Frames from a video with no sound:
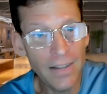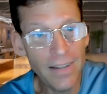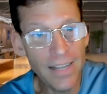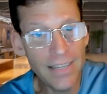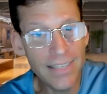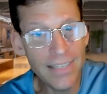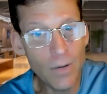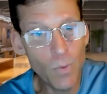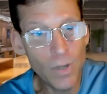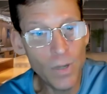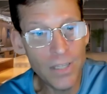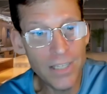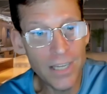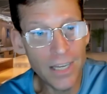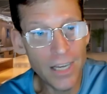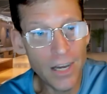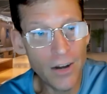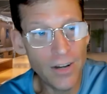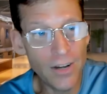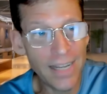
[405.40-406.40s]
And they said, What
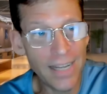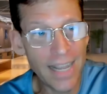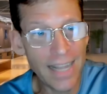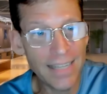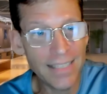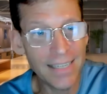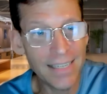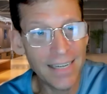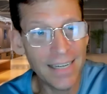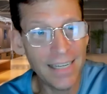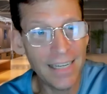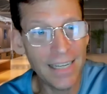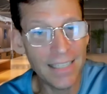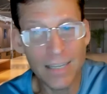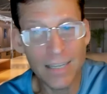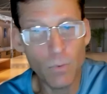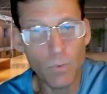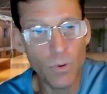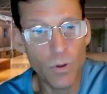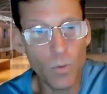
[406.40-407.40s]
security gates? And I
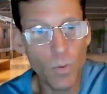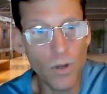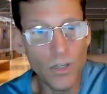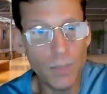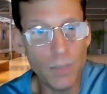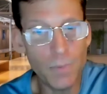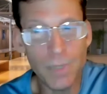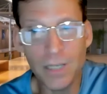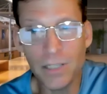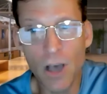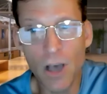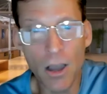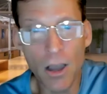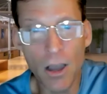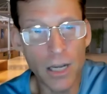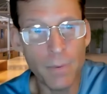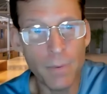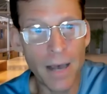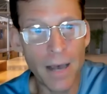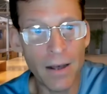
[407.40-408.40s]
said, Well, the ones you've been
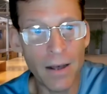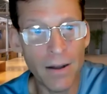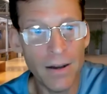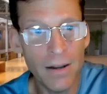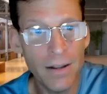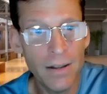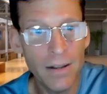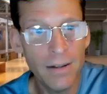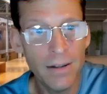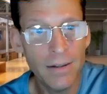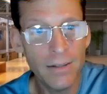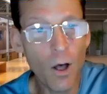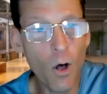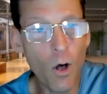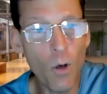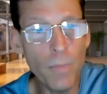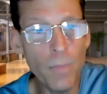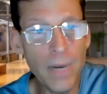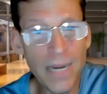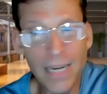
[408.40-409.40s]
talking about. The
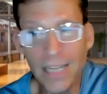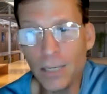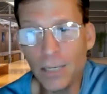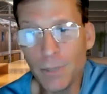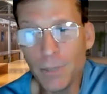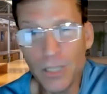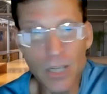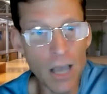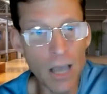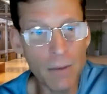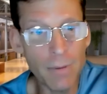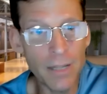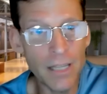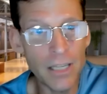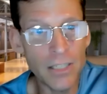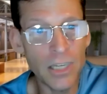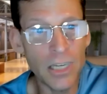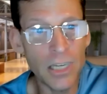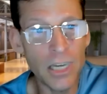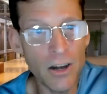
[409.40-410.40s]
whole meeting you've been talking about
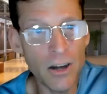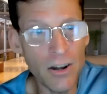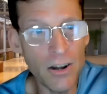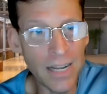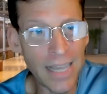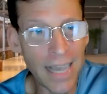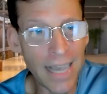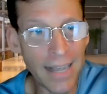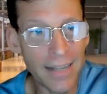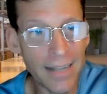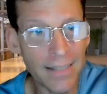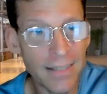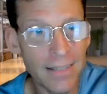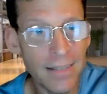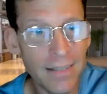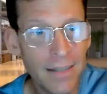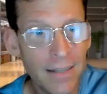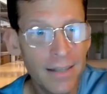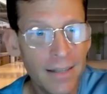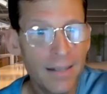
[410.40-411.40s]
the security
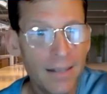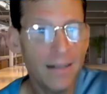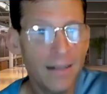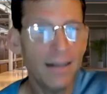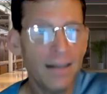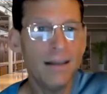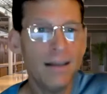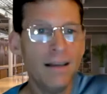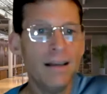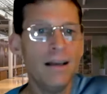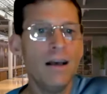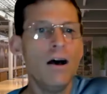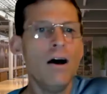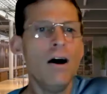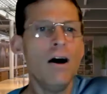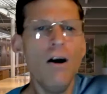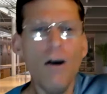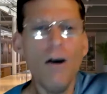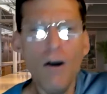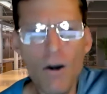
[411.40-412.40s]
gates.
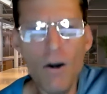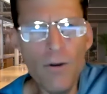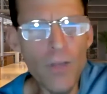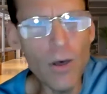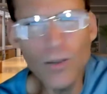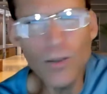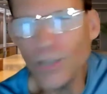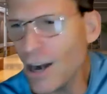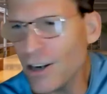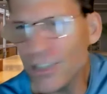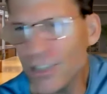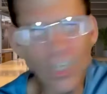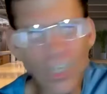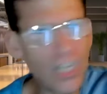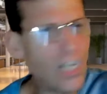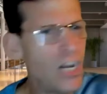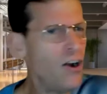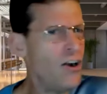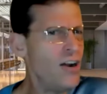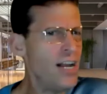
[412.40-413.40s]
Oh, those aren't
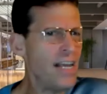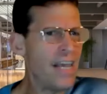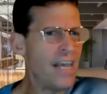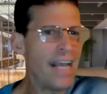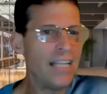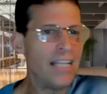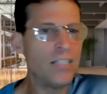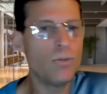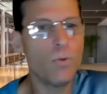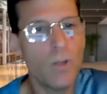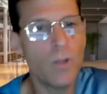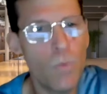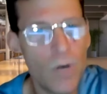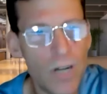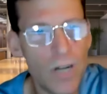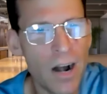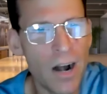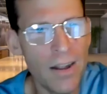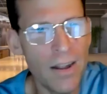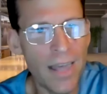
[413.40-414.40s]
security gates. Well, then
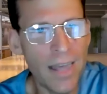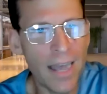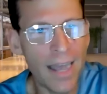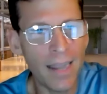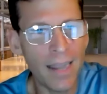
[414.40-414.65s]
what are